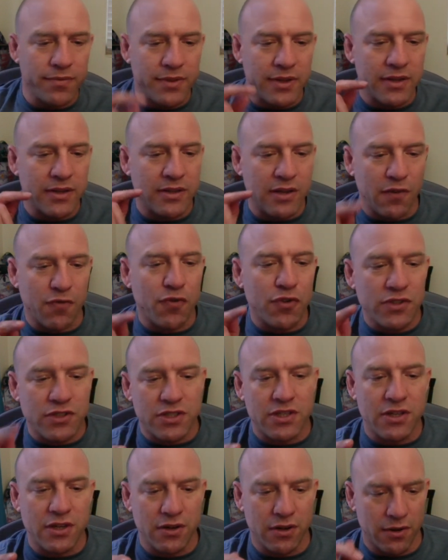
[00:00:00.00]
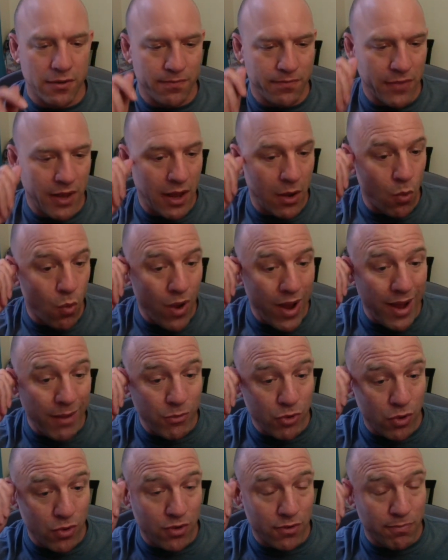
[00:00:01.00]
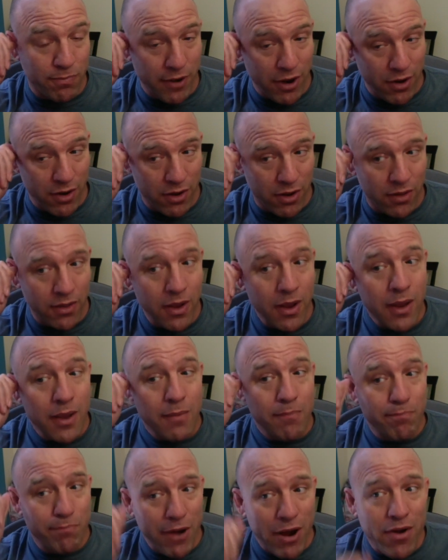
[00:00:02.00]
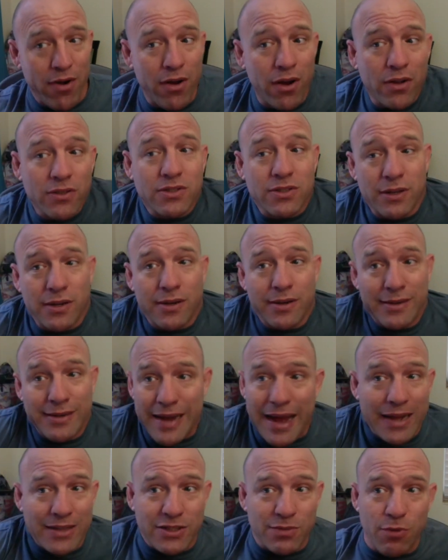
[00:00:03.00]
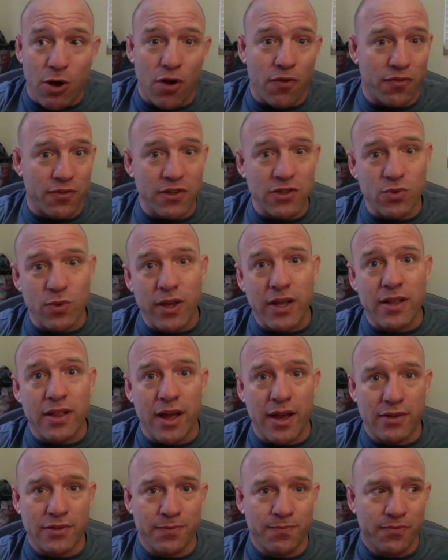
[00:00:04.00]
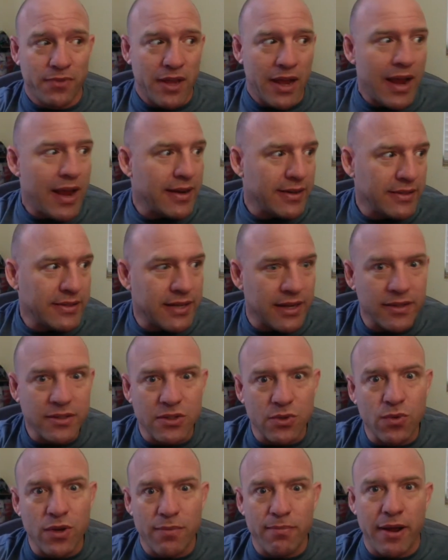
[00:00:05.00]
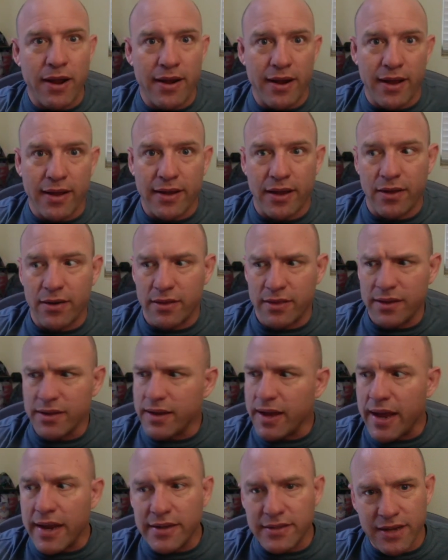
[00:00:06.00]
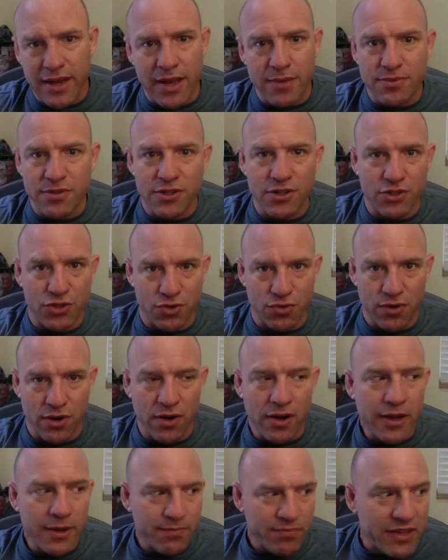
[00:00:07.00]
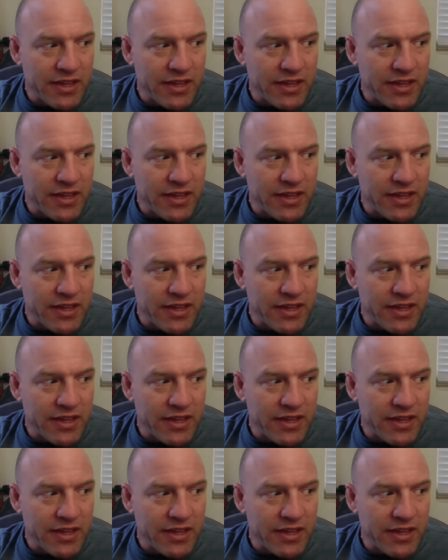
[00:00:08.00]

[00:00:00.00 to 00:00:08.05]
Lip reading: The difference here, and why I'm going with Barrialt, Barrialt's not small for this weight class, and he tends to win by knockout, I think 8 times in his career.